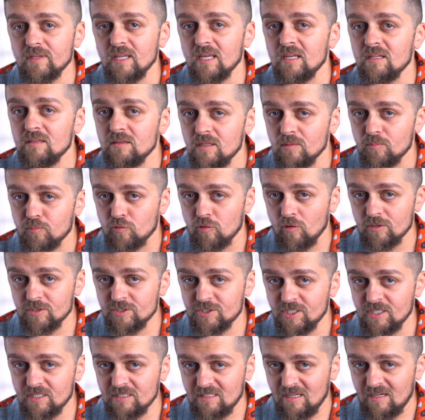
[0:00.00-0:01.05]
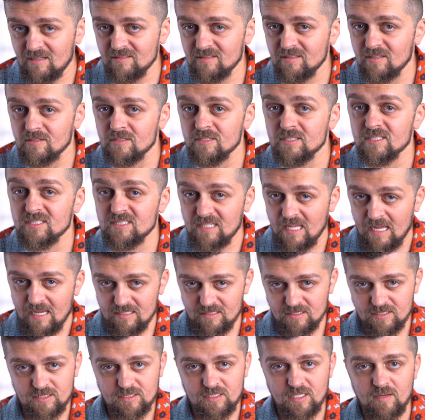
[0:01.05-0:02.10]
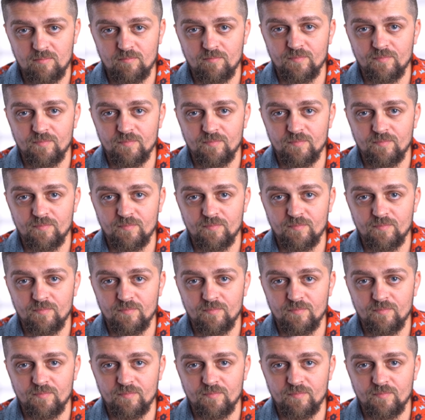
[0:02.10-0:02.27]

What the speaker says: in the project understands them.